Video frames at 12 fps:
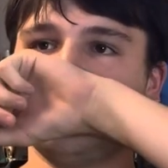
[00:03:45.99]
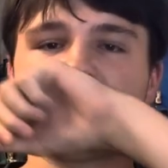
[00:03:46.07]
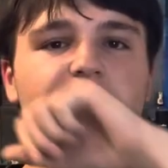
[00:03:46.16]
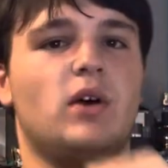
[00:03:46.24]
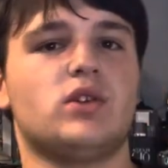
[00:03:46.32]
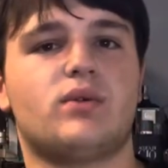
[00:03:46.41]

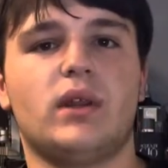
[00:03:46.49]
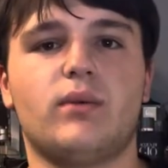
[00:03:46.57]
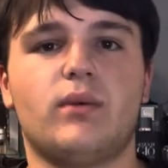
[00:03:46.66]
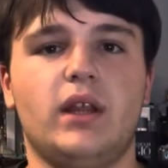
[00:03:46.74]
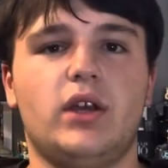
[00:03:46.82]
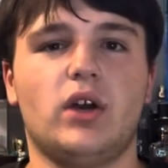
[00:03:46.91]
Smells really,
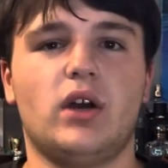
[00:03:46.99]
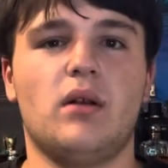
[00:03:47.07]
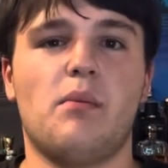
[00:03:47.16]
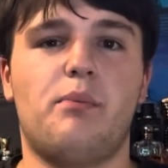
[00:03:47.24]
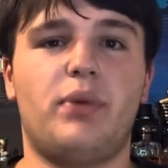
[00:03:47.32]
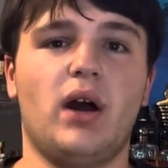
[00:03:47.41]
really
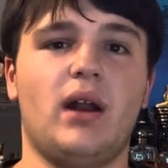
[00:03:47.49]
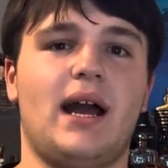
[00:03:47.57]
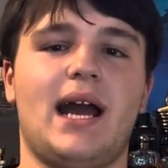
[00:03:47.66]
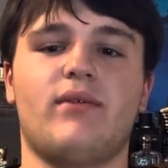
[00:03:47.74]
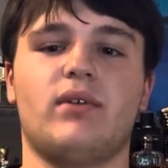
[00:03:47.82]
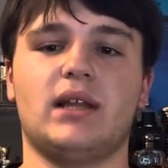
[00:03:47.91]
good, but I
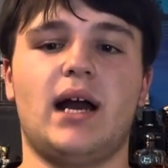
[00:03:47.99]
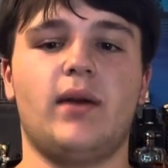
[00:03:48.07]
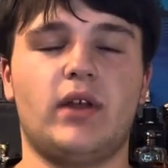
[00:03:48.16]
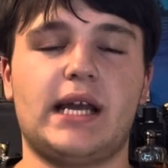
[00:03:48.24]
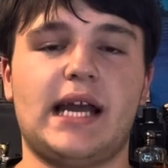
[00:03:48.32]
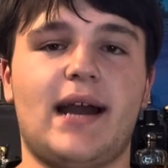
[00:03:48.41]
have a live
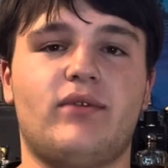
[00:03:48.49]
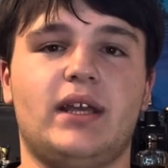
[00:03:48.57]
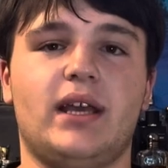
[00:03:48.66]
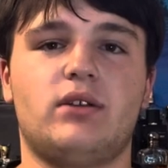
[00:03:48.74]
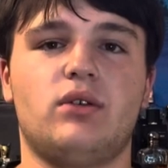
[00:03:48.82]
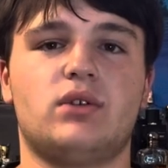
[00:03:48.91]
that I have to
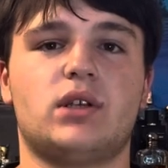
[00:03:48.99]
get to,